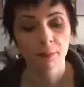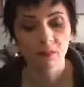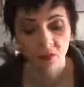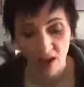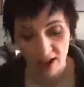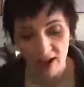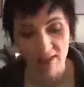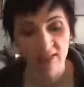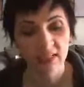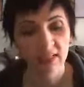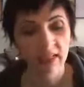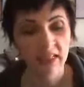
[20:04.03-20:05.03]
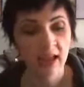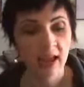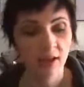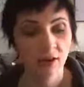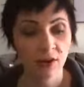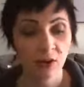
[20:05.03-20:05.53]
finances
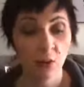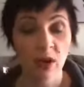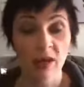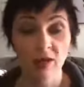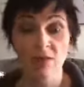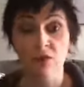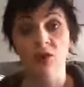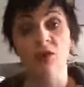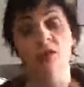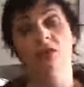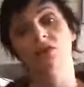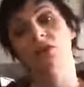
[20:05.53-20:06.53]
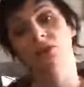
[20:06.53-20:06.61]
and, you know, waiting for